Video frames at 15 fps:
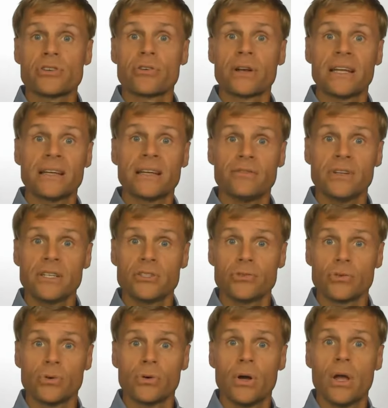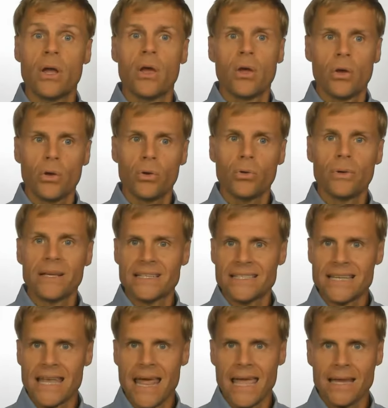or individual who is
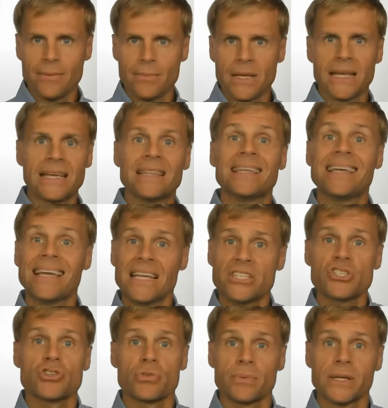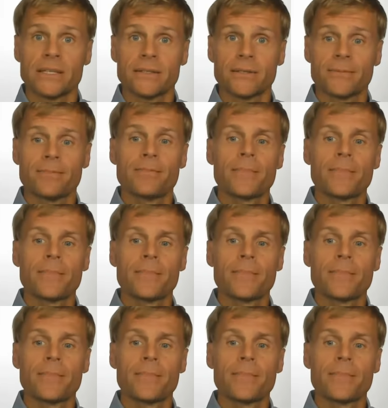named in the instrument.